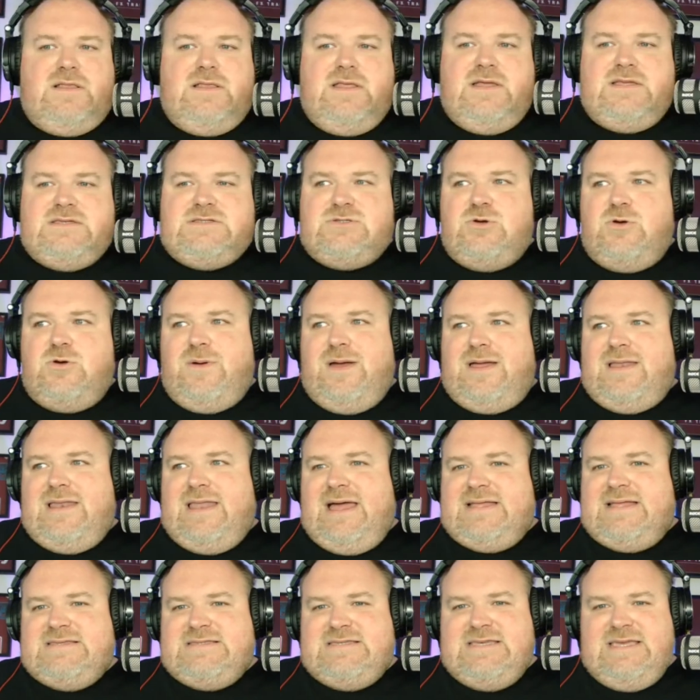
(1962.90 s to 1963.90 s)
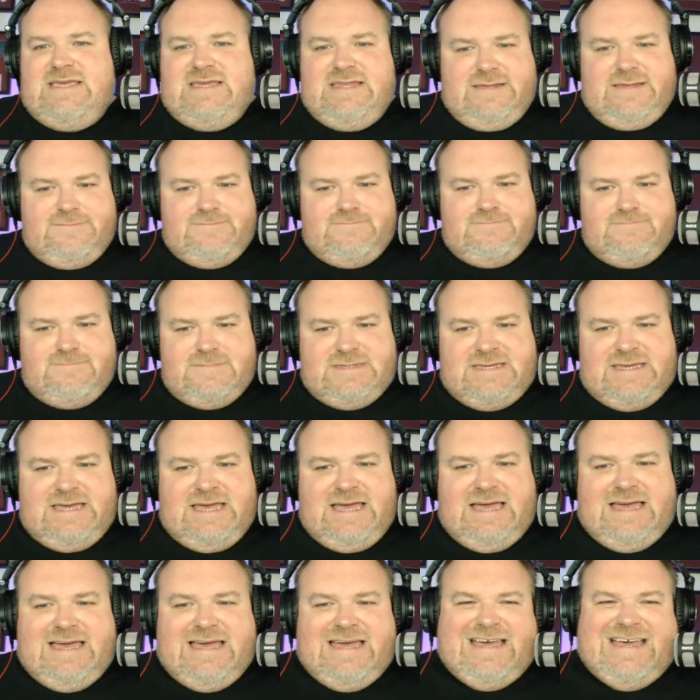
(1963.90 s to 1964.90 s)
Let's talk about Lanzini.
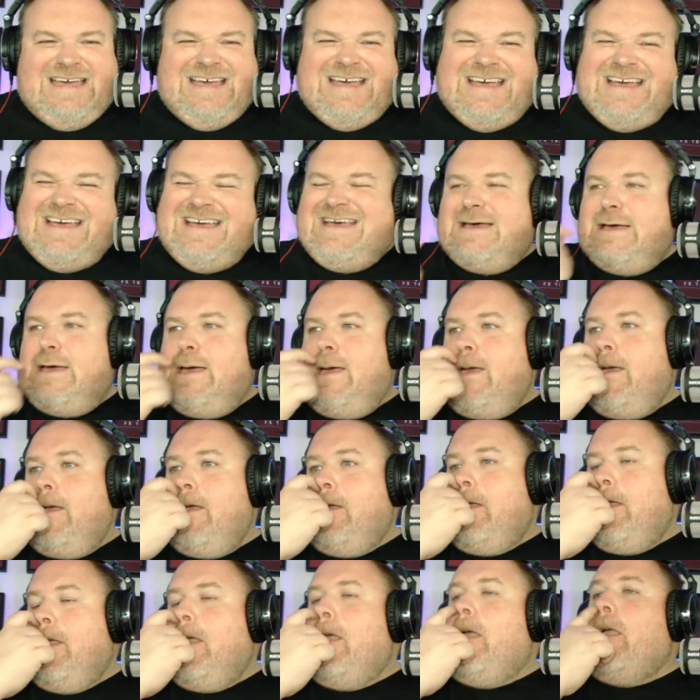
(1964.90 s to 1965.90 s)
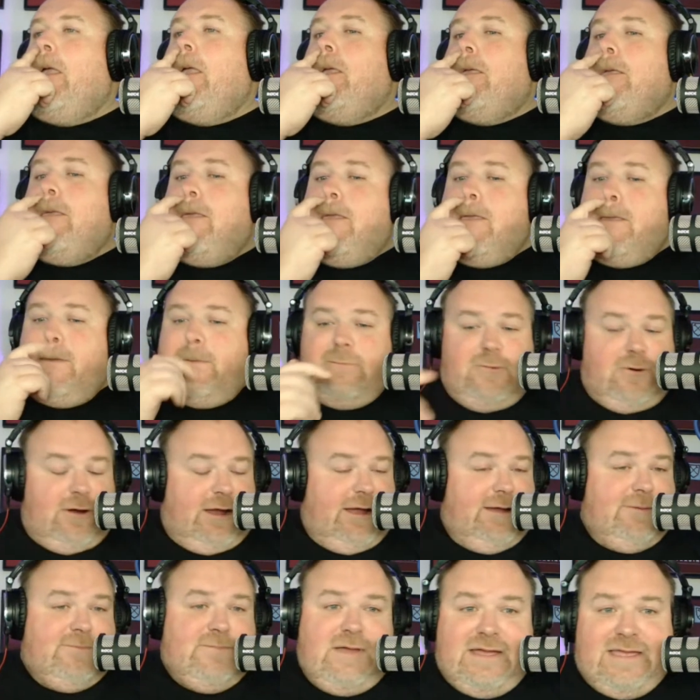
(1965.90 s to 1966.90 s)
Right,
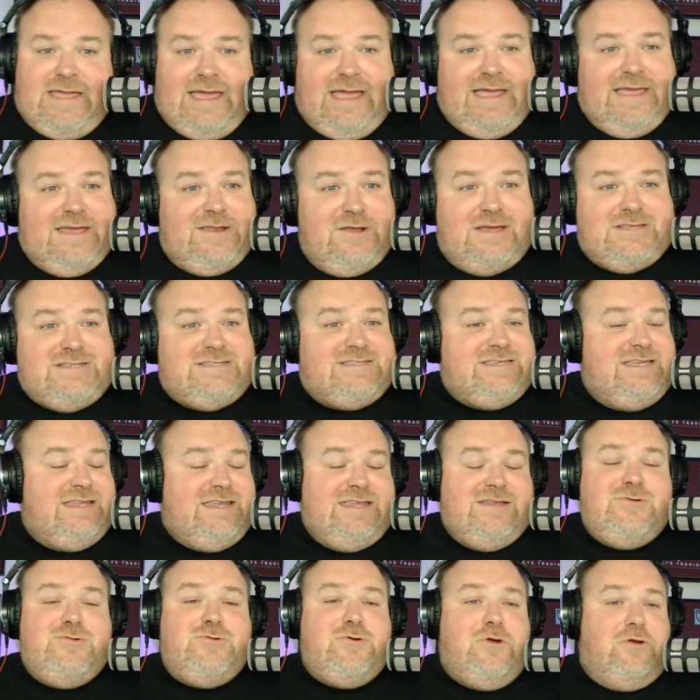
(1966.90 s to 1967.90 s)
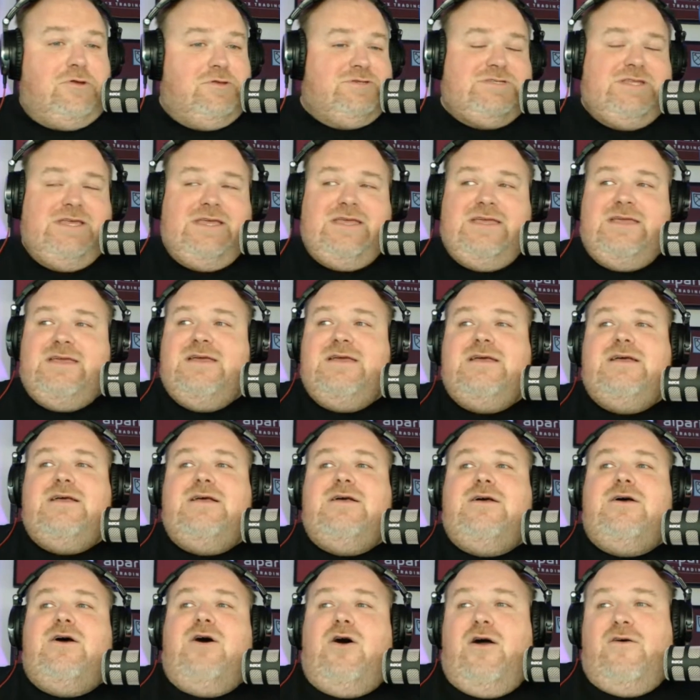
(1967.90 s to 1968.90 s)
okay. As I said, in all honesty,
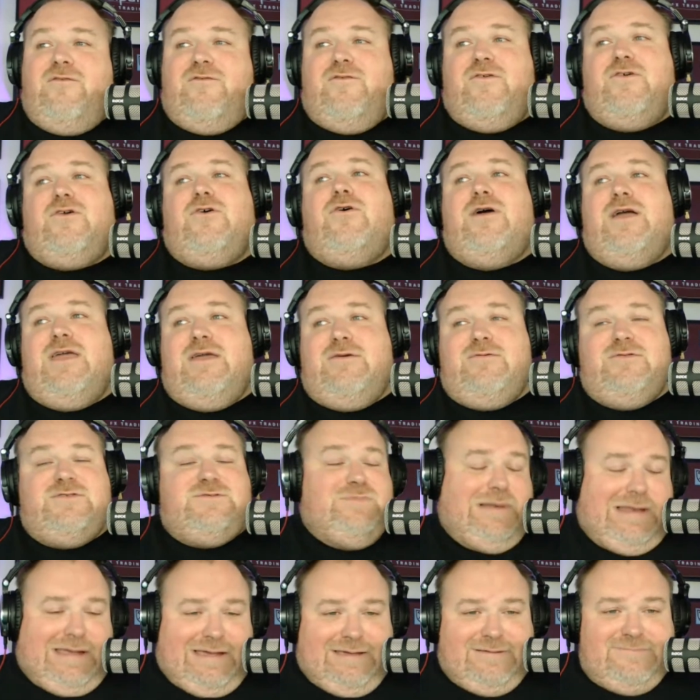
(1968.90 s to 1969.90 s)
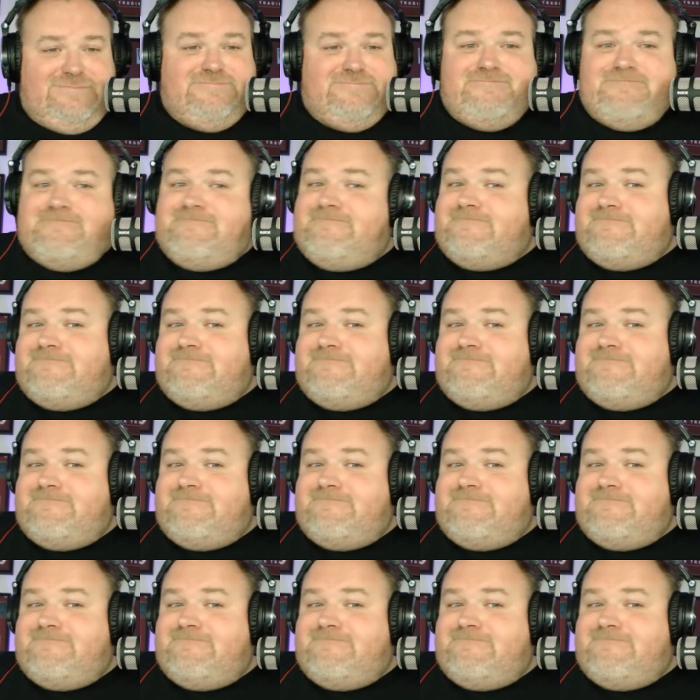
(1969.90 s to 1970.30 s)
I forgot he was playing.